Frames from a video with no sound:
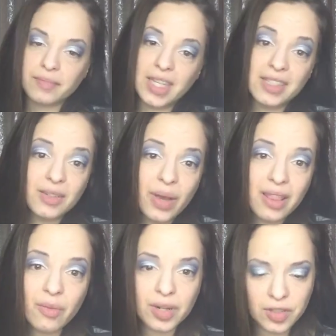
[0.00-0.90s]
It's the way
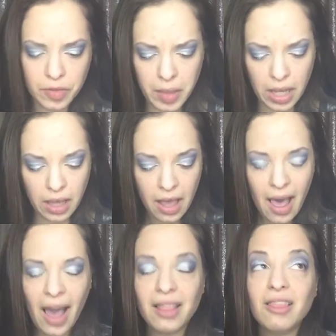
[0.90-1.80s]
that works for me.
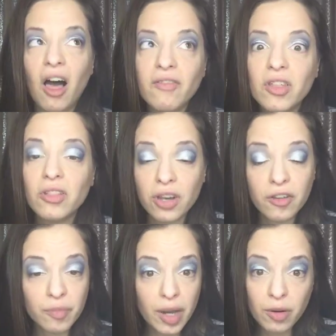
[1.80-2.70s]
I love the look
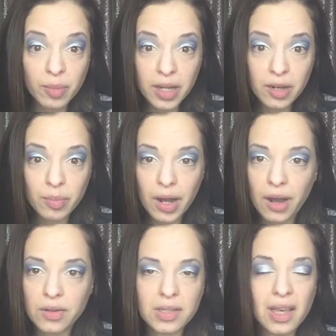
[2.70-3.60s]
of microbladed
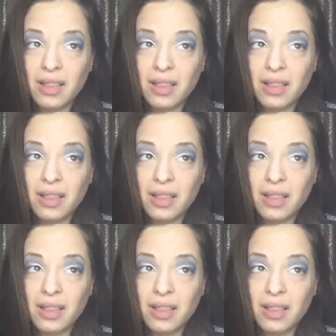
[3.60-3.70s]
brows.